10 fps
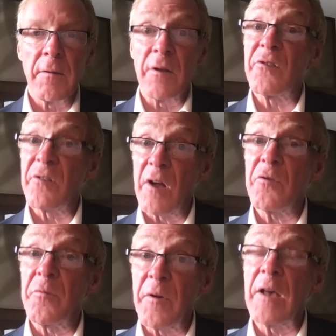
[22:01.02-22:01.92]
that
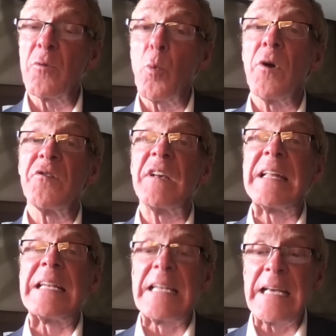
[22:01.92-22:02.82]
such faith was
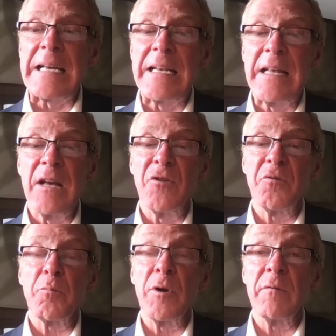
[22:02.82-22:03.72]
indeed
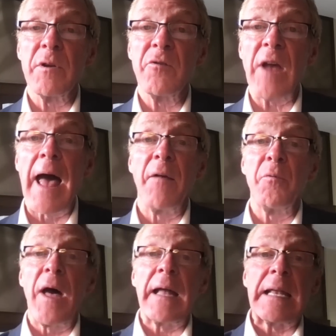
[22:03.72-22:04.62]
his privilege
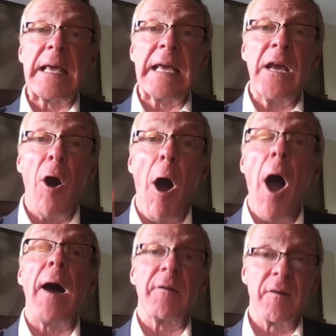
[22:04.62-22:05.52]
and that he
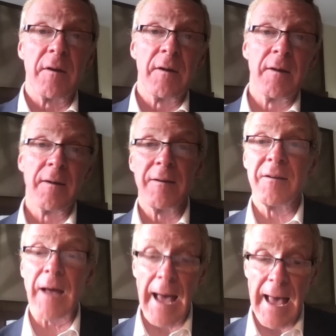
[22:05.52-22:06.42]
ought
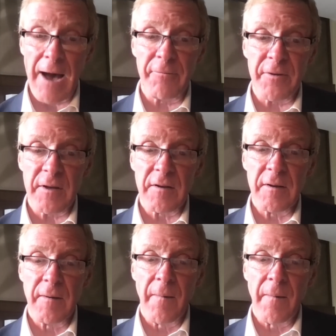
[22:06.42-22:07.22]
to have it.